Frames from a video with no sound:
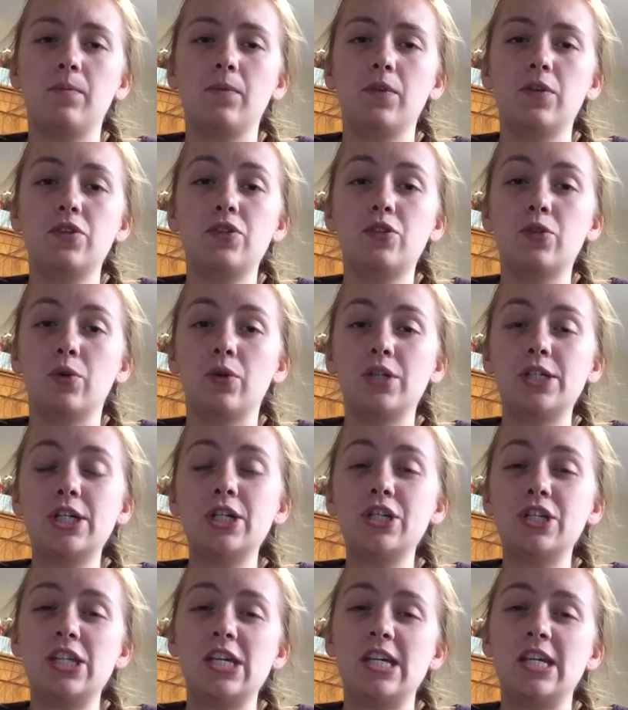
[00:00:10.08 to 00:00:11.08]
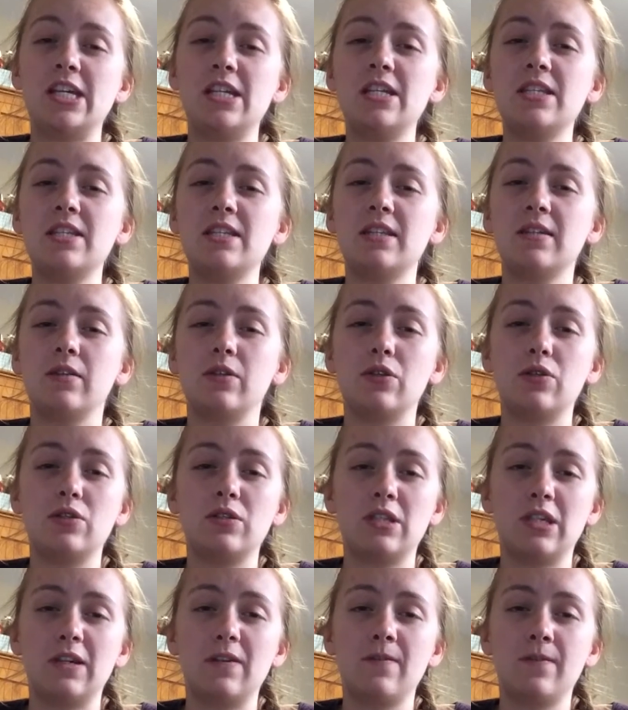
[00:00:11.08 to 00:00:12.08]
storing your teas,
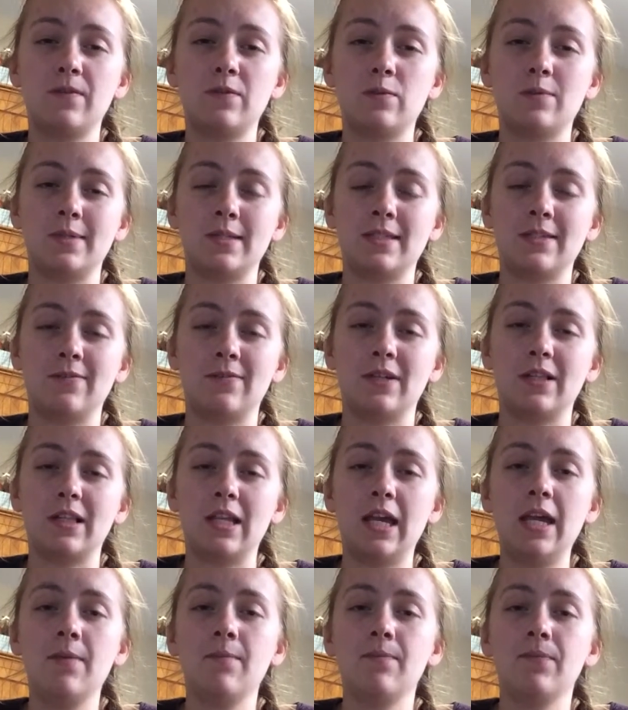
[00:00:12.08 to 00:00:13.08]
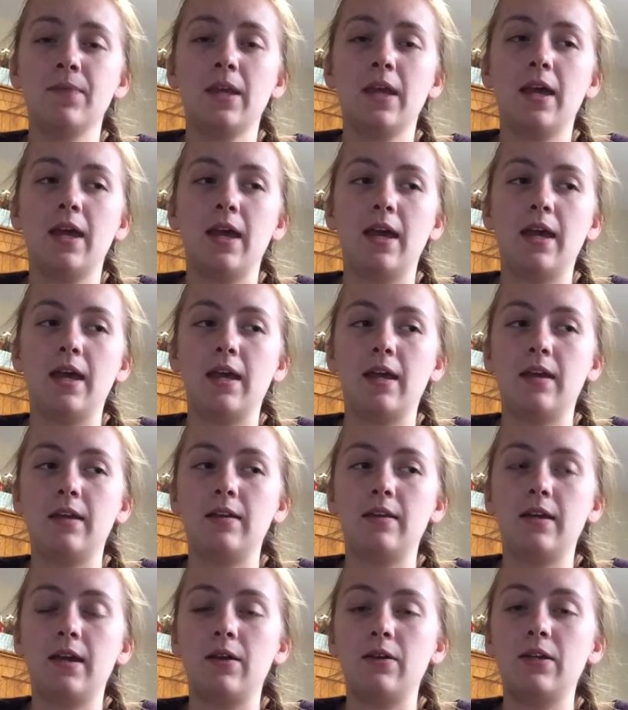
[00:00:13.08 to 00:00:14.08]
loose leaf specifically, and
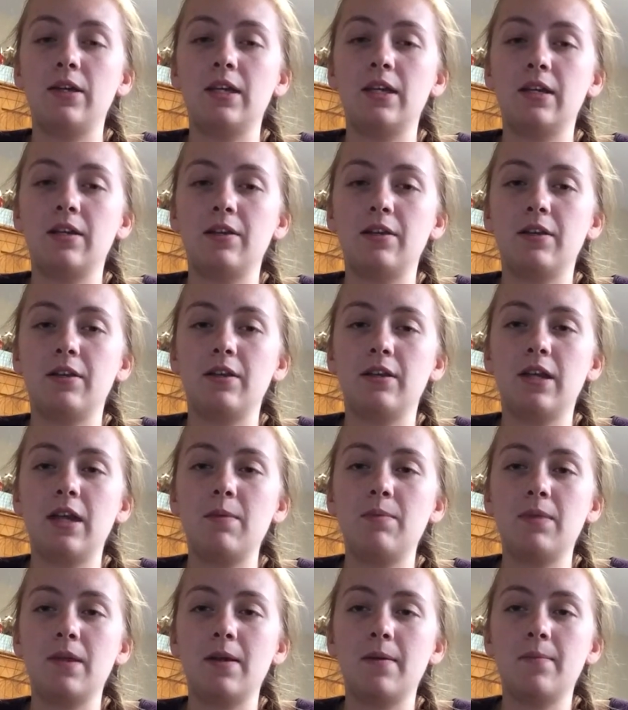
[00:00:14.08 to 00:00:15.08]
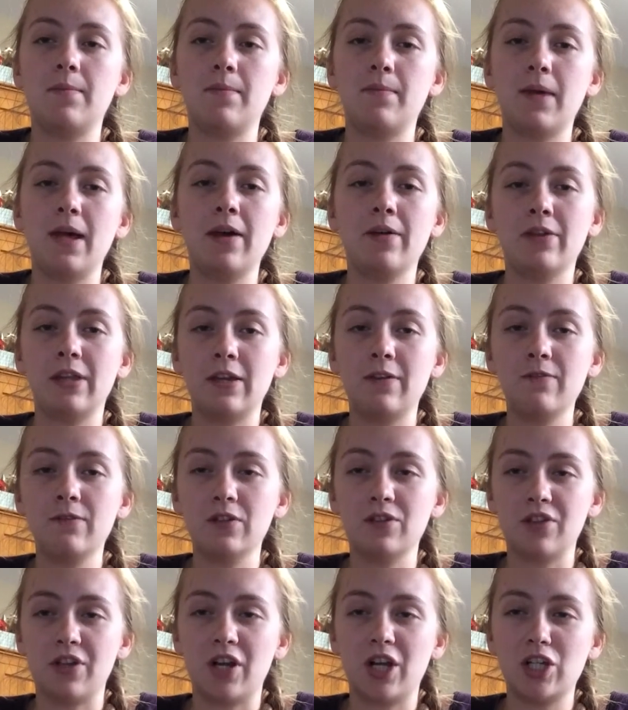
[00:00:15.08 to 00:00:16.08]
how you can keep them healthy for
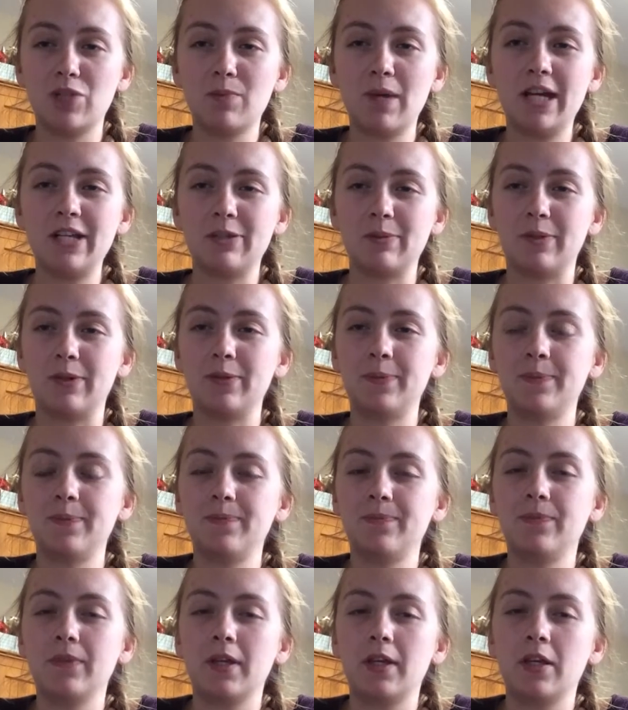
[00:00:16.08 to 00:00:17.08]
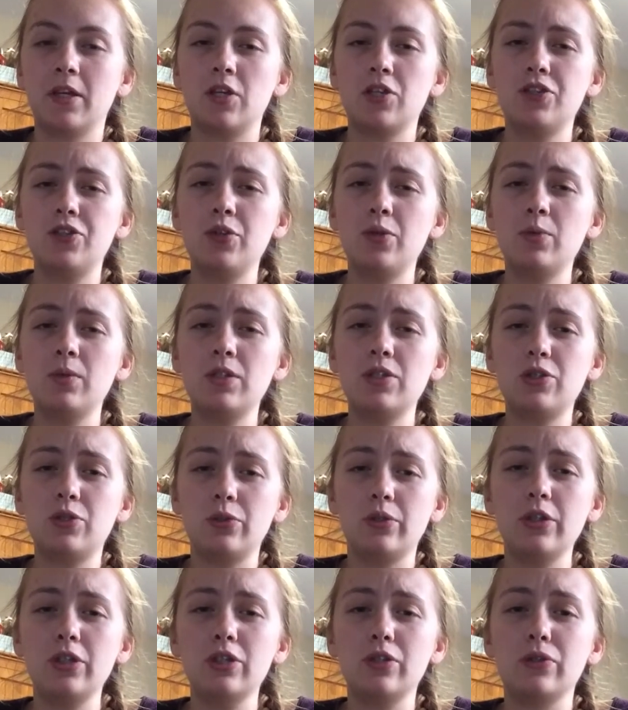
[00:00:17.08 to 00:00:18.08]
as long as possible. So when
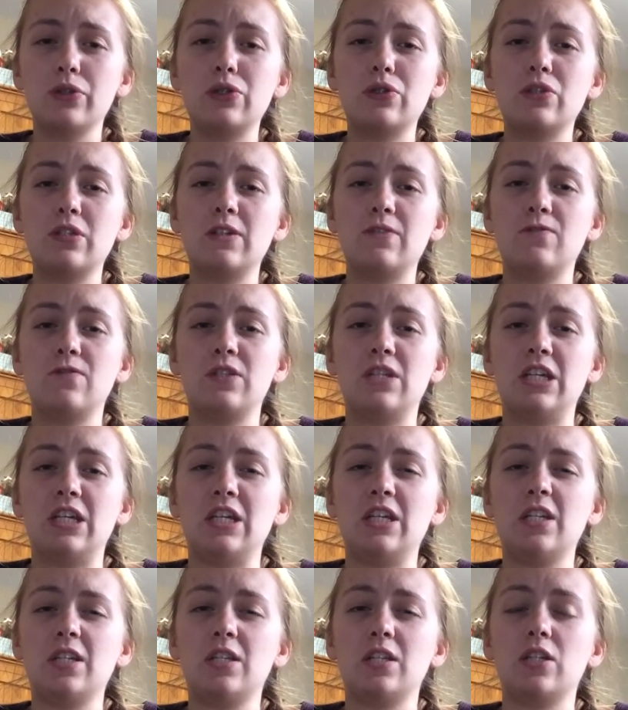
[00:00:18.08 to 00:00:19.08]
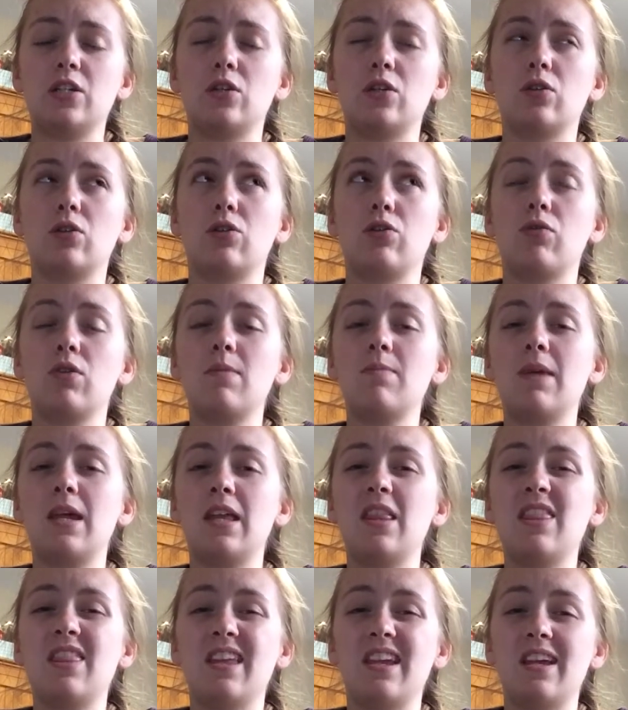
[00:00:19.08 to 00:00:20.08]
storing your loose leaf teas, there are three
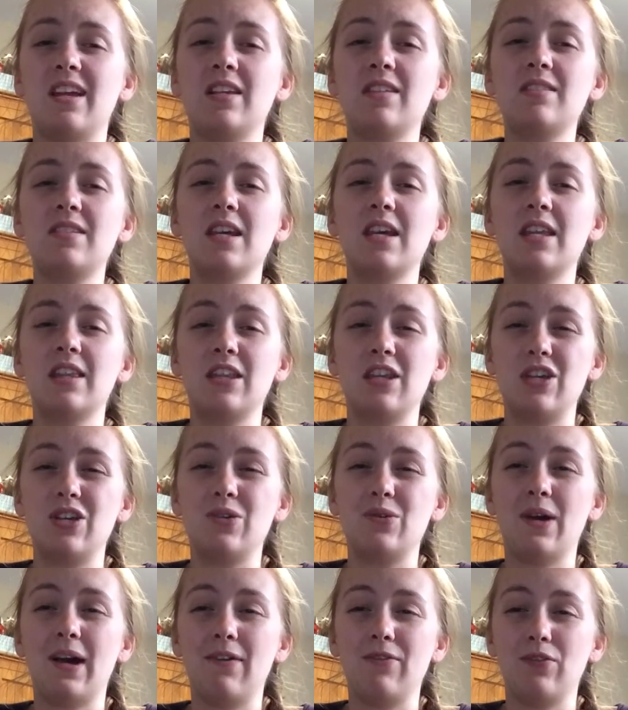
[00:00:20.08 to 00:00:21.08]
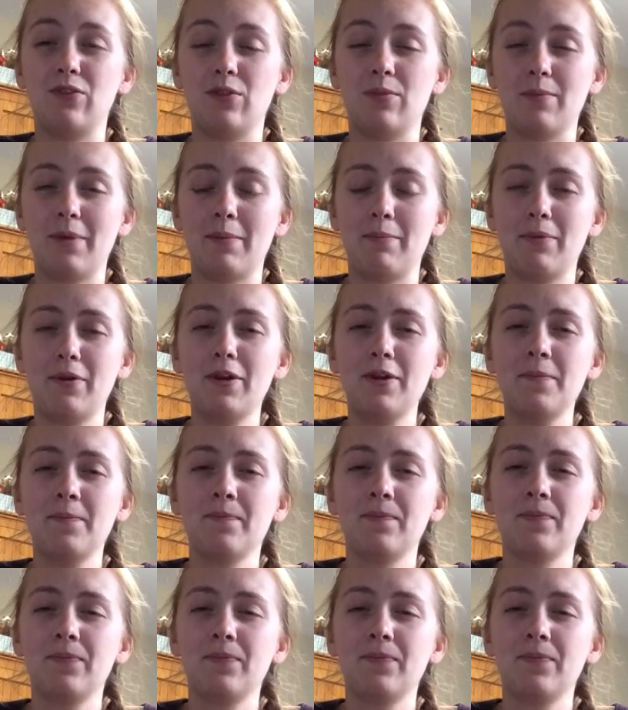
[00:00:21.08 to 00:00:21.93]
main things that you have to remember